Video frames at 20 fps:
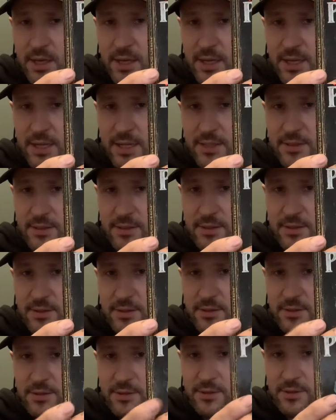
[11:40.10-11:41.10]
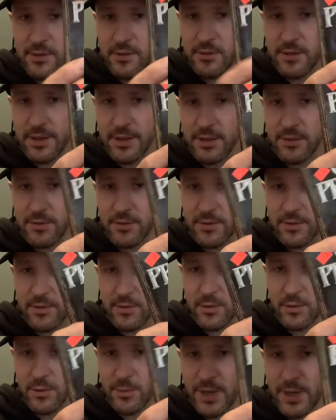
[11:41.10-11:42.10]
And so I think it's all
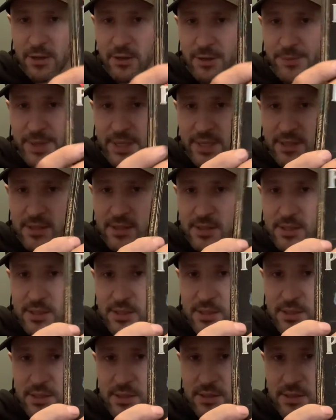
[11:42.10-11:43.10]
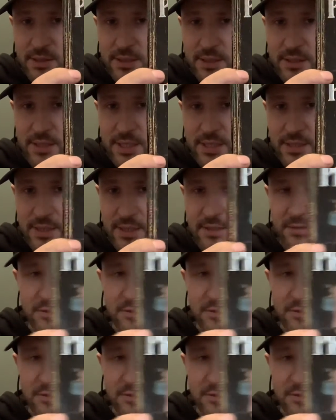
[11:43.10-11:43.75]
about creepy kids. It's either